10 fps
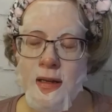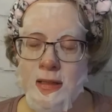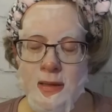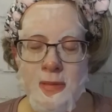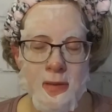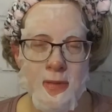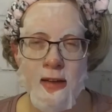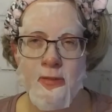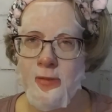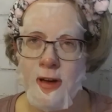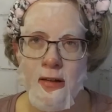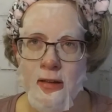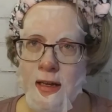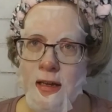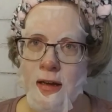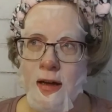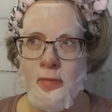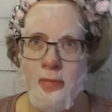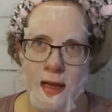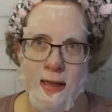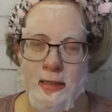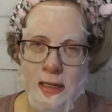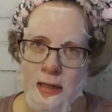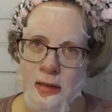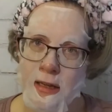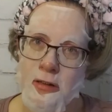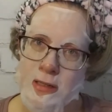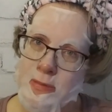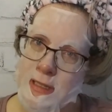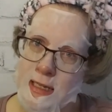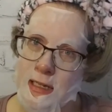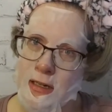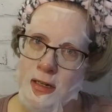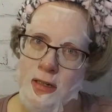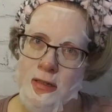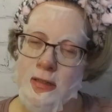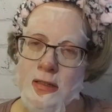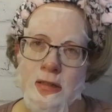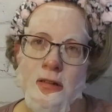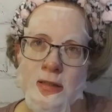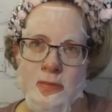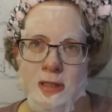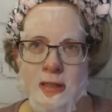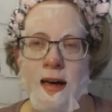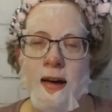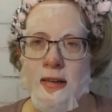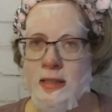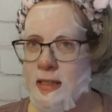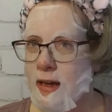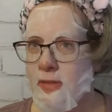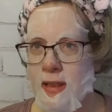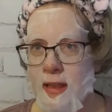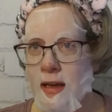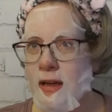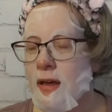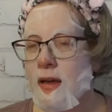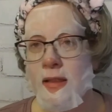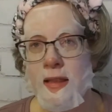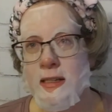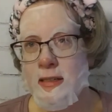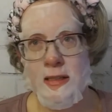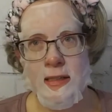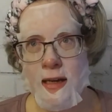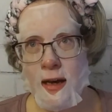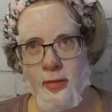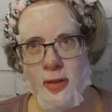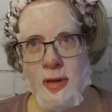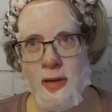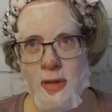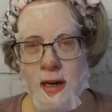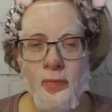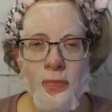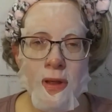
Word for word: Some of them have found like amazing like Christmas ears and Christmas socks and everything. They just didn't have them at mine.